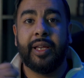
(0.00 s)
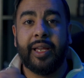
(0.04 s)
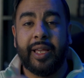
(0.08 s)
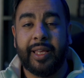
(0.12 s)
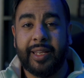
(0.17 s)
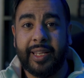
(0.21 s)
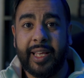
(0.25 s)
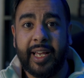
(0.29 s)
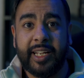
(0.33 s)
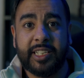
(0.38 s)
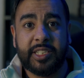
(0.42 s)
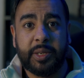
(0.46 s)

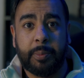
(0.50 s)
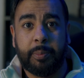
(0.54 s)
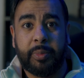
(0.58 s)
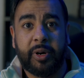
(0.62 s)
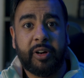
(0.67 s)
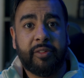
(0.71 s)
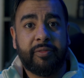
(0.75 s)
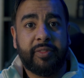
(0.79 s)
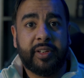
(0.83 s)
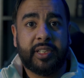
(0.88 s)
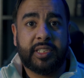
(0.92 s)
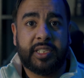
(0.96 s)
And that's a
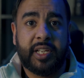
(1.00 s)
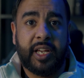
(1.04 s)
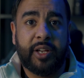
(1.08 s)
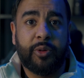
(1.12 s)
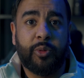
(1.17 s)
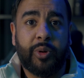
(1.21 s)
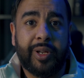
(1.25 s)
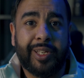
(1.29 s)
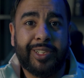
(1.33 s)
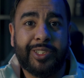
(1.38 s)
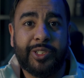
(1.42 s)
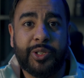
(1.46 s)
perfect
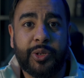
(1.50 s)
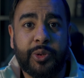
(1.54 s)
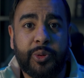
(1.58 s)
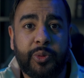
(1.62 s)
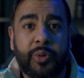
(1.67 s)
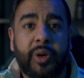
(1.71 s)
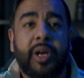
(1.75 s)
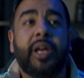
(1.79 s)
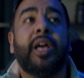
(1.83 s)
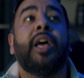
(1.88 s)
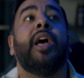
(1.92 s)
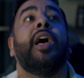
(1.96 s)
segue
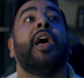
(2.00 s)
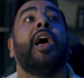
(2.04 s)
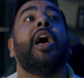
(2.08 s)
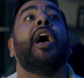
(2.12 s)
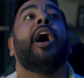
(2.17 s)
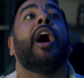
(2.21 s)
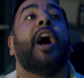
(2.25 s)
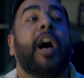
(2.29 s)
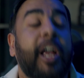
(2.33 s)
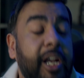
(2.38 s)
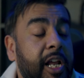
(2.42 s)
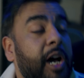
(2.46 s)
to